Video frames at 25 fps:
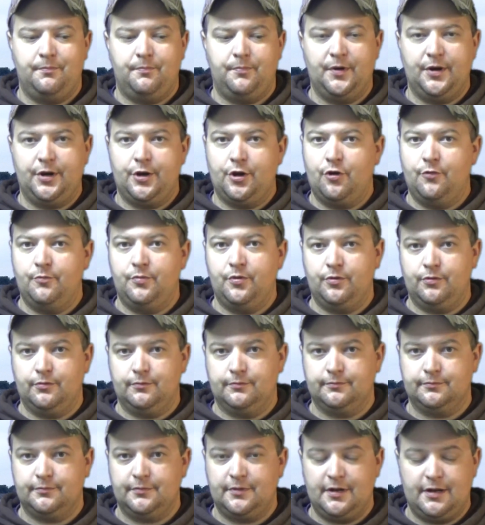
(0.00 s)
but no
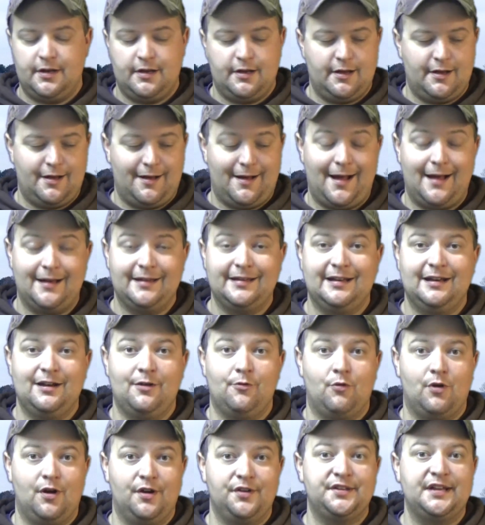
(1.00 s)
boom. I did
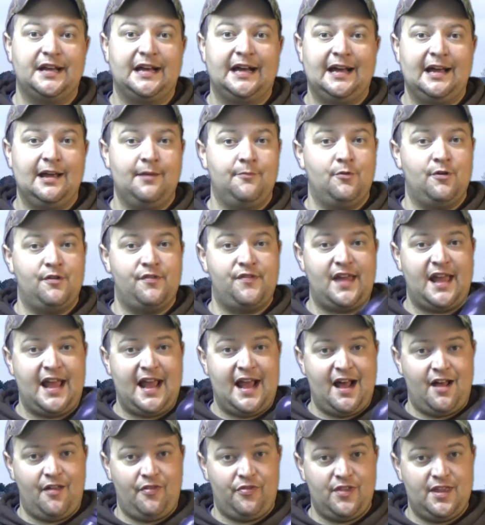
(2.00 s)
it one time
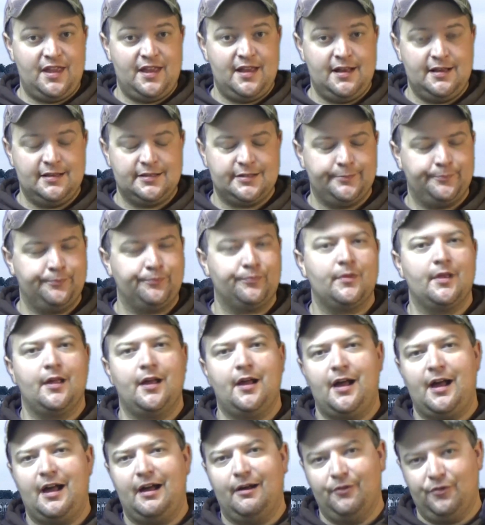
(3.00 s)
without these.
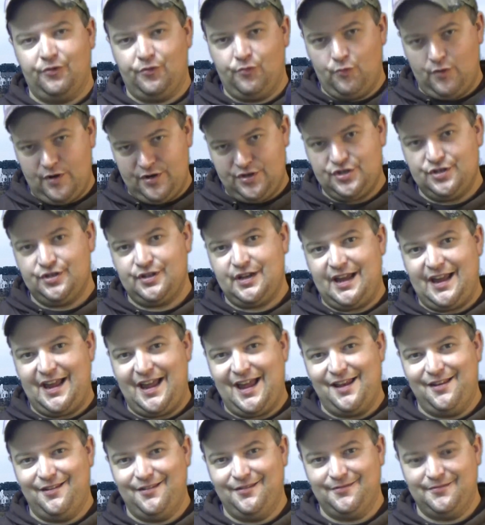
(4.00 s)
I was wishing I
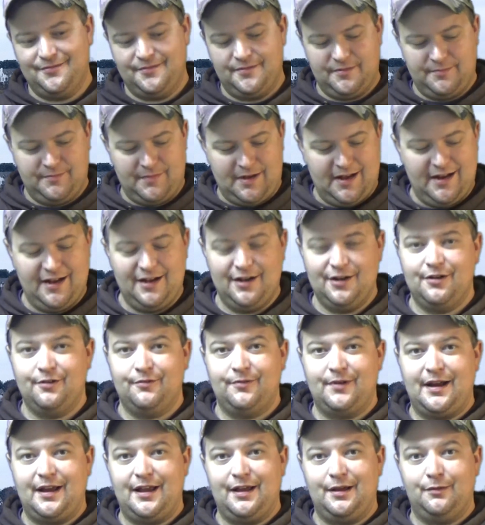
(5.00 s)
hadn't. My ear
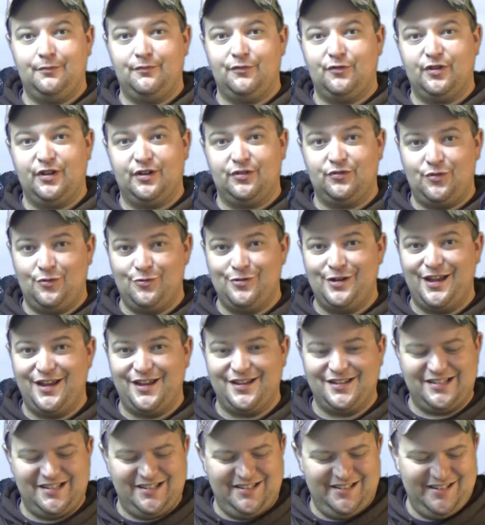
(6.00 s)
rang for like 2
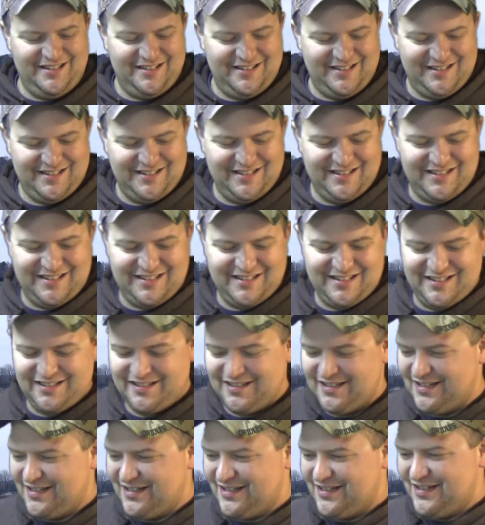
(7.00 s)
days.
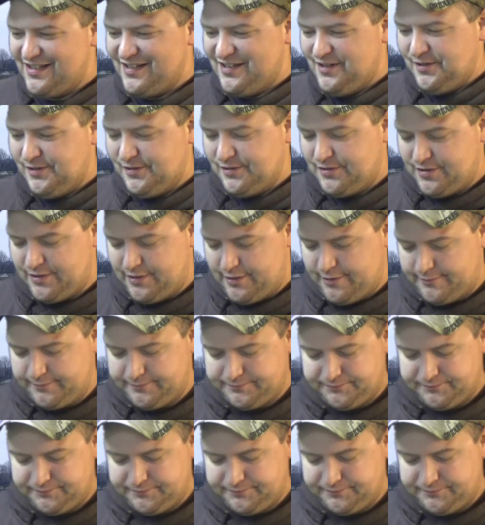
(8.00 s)
So,